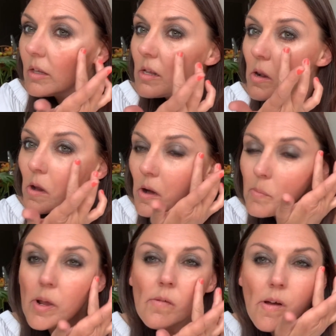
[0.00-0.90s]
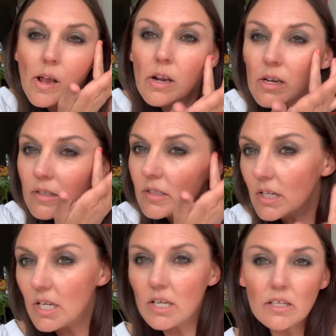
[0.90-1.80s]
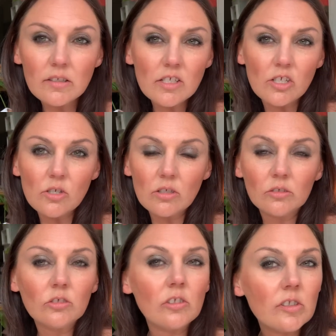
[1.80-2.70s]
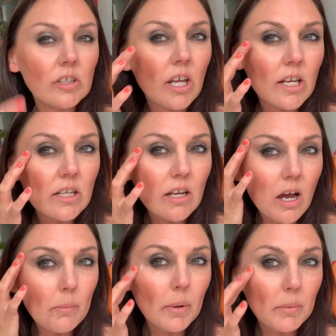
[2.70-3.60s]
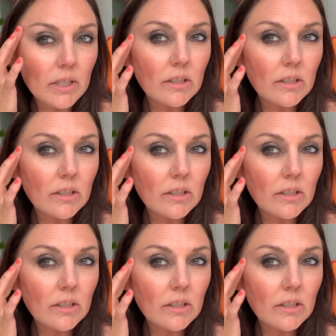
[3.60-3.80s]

A little bit of highlighter here too, just to lighten it up a bit.